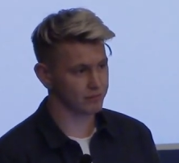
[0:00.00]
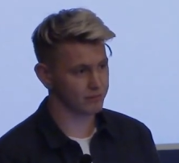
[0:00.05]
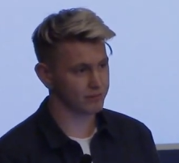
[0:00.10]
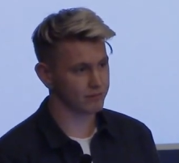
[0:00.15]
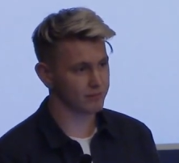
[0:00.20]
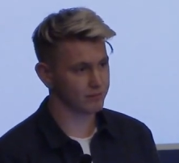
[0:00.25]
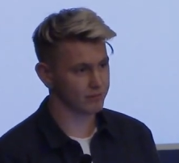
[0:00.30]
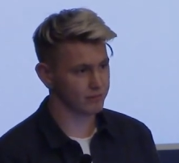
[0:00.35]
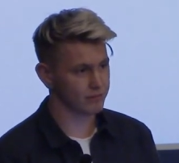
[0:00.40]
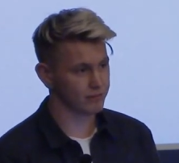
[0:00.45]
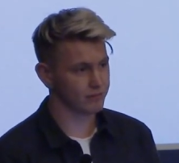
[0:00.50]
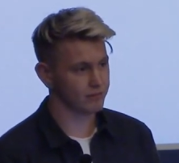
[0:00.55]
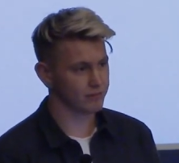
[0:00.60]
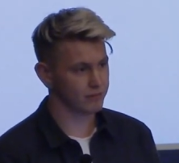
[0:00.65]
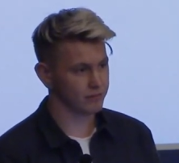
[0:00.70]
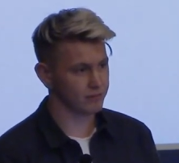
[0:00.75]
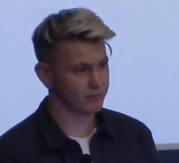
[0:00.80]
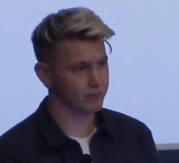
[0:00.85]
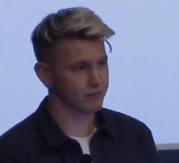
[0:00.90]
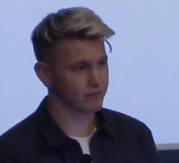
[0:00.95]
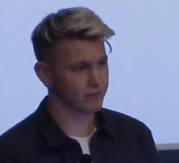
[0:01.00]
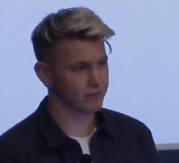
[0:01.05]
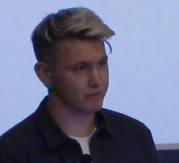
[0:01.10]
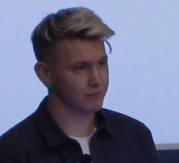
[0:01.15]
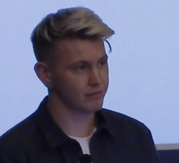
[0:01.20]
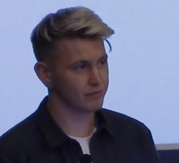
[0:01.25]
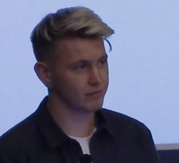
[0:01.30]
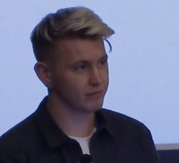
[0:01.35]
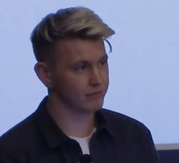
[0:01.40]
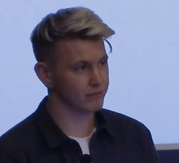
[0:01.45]

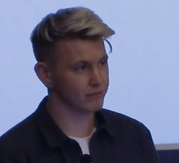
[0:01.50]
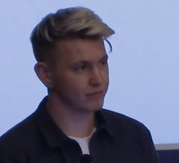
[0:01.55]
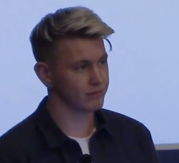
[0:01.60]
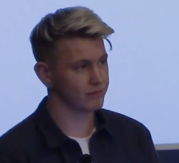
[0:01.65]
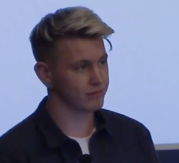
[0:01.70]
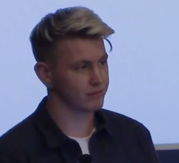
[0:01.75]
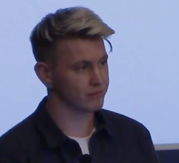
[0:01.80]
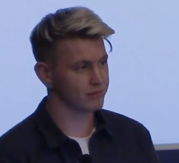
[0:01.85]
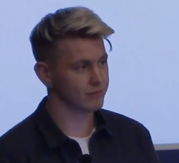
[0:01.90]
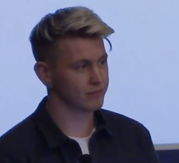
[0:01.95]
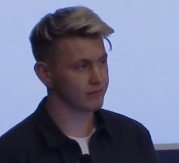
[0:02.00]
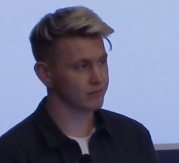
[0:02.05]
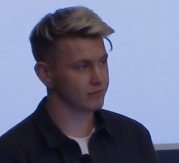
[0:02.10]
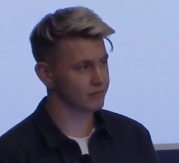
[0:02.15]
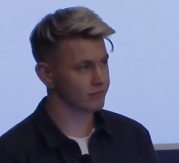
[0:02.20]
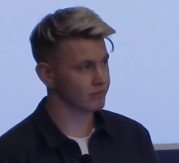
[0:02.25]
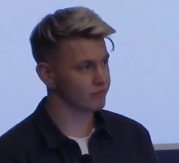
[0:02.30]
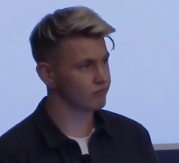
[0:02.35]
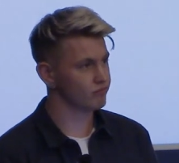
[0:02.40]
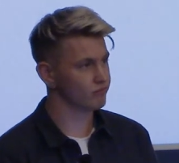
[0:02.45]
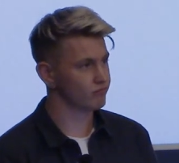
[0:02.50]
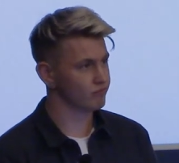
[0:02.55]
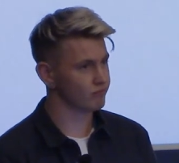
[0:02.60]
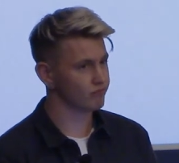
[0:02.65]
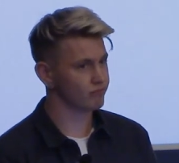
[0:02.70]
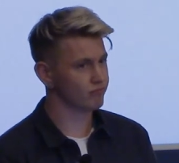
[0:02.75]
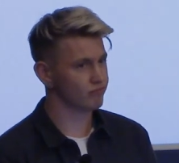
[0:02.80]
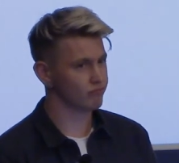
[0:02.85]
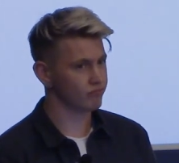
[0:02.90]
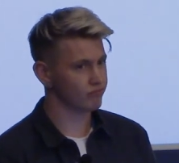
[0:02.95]

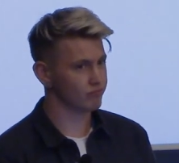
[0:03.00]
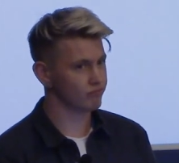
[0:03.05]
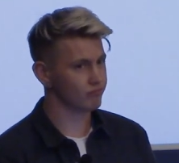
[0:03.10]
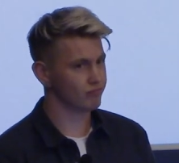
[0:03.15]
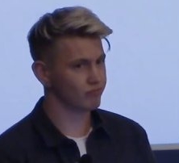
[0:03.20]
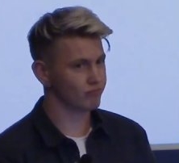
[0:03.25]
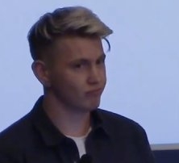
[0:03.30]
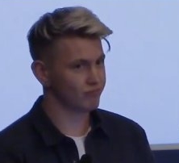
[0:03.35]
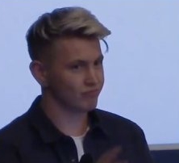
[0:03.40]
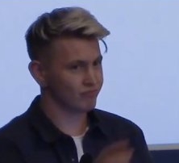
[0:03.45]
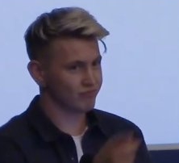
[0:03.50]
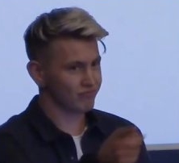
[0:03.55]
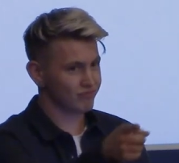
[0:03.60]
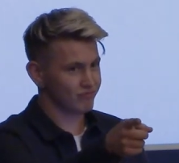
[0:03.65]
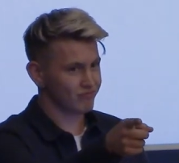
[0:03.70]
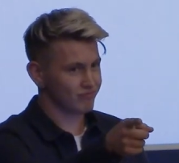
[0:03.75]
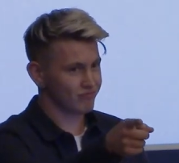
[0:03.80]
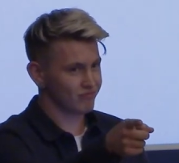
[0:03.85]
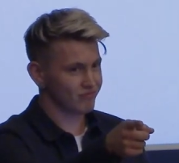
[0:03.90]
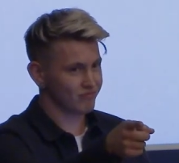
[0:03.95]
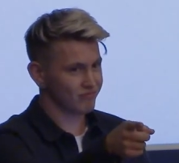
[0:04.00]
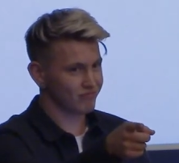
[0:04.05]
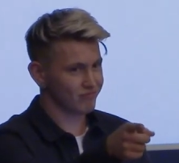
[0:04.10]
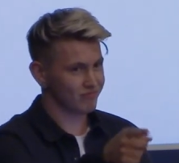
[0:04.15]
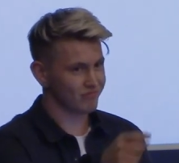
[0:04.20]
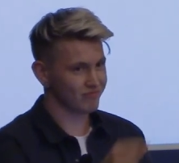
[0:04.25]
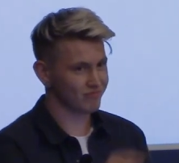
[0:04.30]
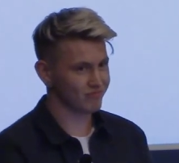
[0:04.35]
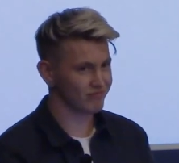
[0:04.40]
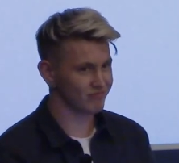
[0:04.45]

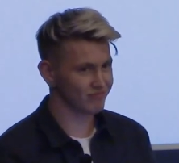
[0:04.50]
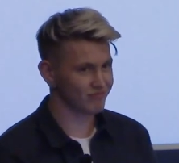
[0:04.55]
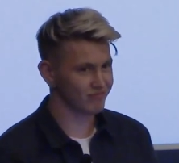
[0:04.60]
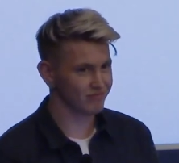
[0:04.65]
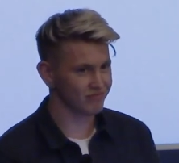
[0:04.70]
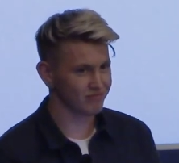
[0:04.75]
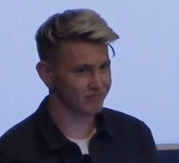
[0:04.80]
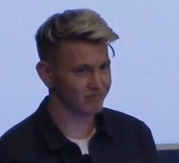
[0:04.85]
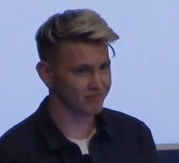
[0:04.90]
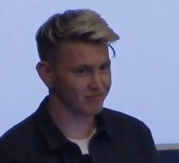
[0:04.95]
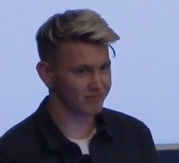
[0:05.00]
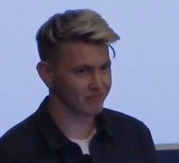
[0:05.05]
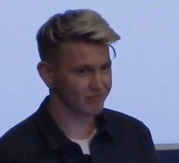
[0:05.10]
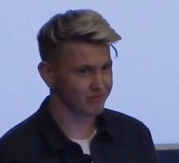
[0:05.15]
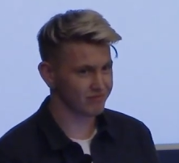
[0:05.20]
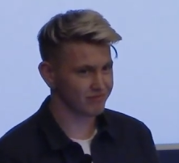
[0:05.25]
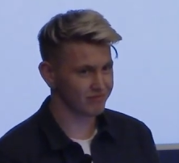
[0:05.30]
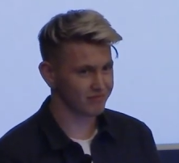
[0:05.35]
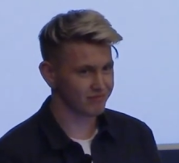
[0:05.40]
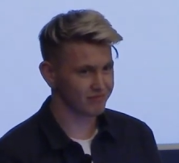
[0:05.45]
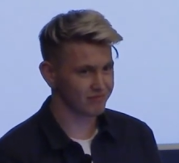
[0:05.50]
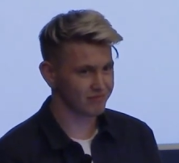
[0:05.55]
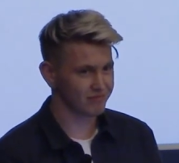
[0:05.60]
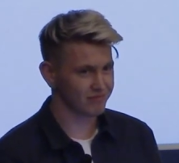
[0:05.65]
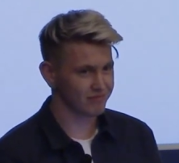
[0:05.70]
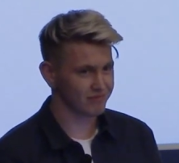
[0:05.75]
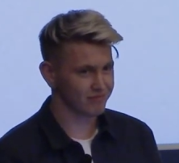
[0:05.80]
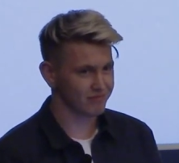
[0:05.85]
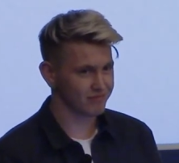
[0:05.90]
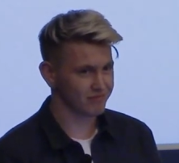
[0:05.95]

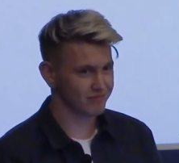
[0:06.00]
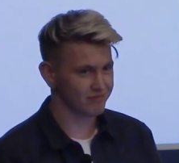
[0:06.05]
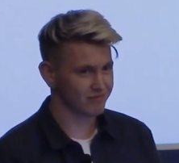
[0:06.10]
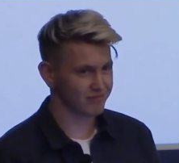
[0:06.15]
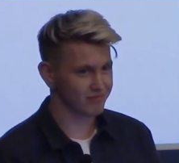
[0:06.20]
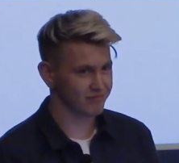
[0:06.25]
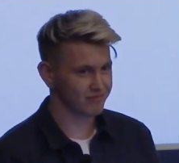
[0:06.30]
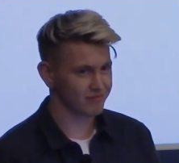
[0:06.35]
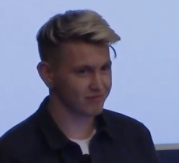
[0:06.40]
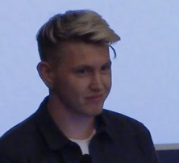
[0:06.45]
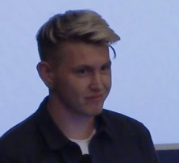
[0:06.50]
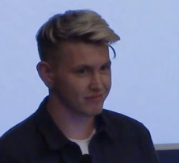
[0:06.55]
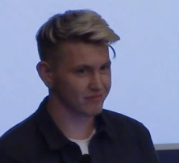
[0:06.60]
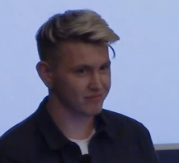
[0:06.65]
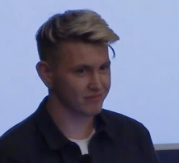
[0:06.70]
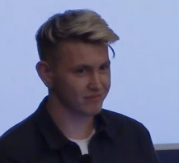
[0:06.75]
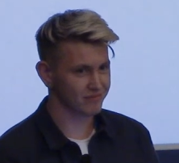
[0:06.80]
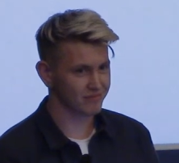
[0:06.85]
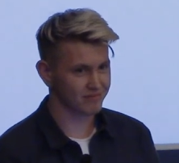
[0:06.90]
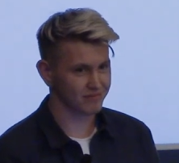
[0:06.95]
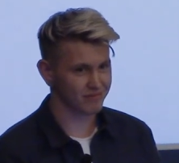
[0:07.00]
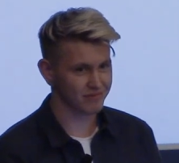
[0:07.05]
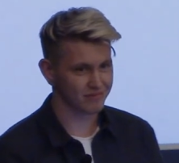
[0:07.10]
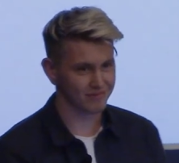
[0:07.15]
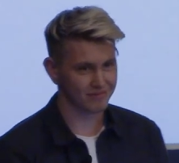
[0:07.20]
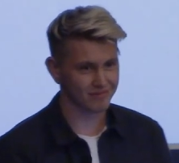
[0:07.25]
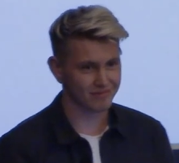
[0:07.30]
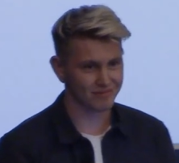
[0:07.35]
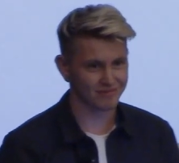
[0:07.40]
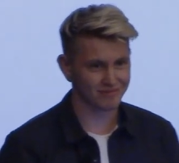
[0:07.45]

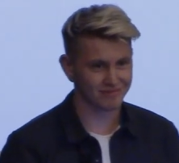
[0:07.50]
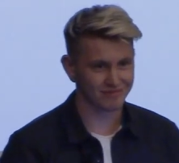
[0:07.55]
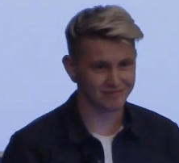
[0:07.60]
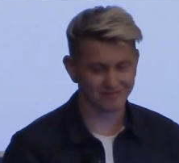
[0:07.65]
(silence)